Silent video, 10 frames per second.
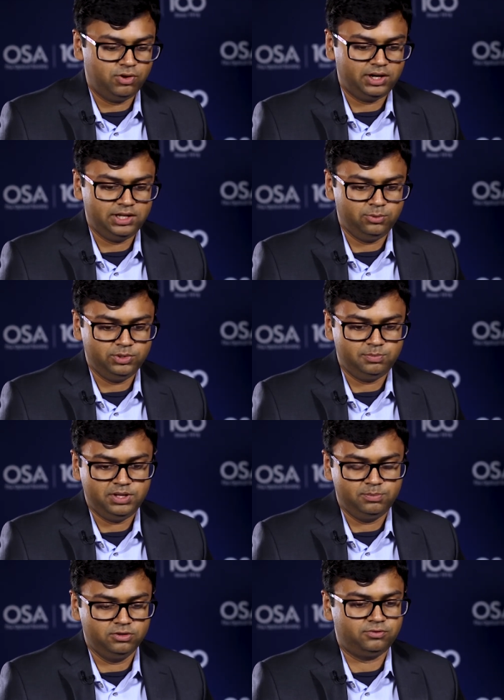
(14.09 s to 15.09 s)
working with
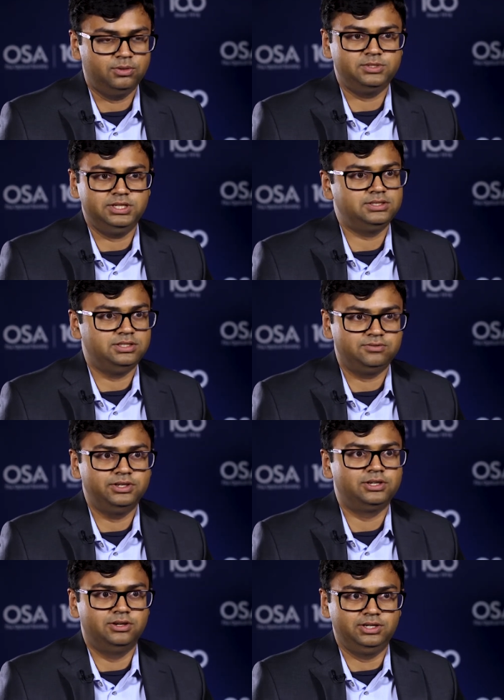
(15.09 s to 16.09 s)
people from six
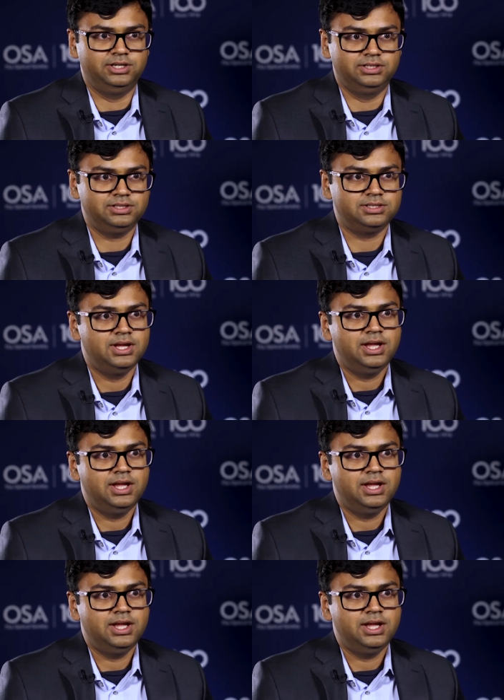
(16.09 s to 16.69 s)
different continents